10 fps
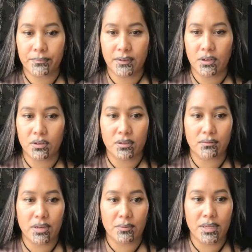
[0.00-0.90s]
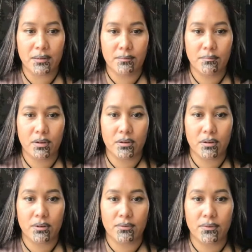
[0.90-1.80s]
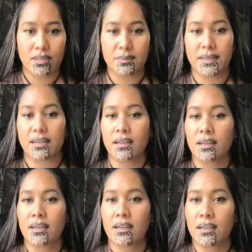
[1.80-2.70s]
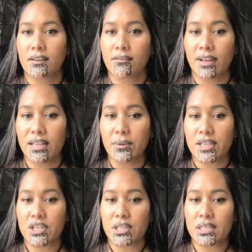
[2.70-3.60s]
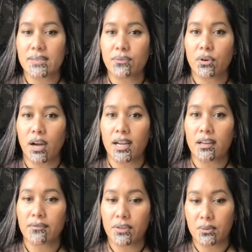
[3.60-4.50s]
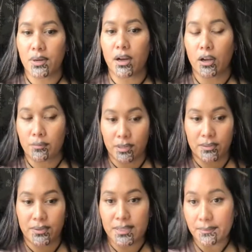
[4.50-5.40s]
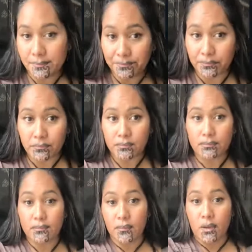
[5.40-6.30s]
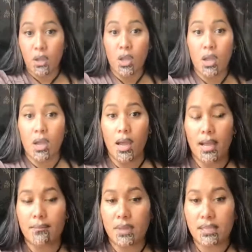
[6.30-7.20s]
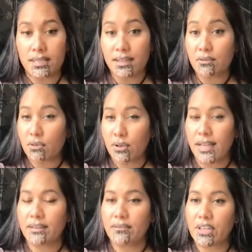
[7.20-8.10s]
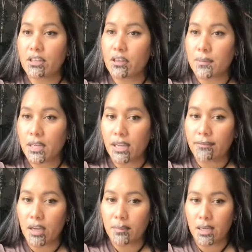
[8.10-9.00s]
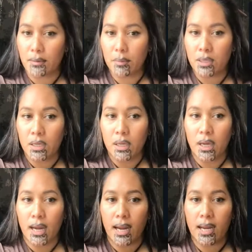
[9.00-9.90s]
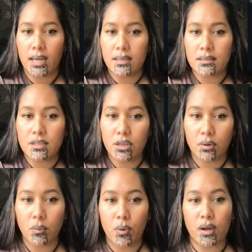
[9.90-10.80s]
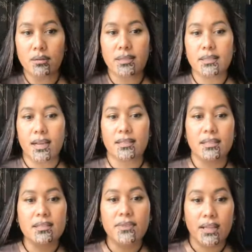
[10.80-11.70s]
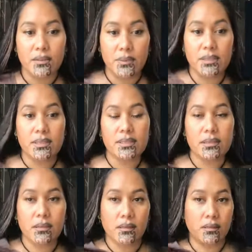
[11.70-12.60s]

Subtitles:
I got it the right way, got to go this way, valuations for kāinga whenua home loans. That's another online event I'm going to have coming up. And whilst us as valuers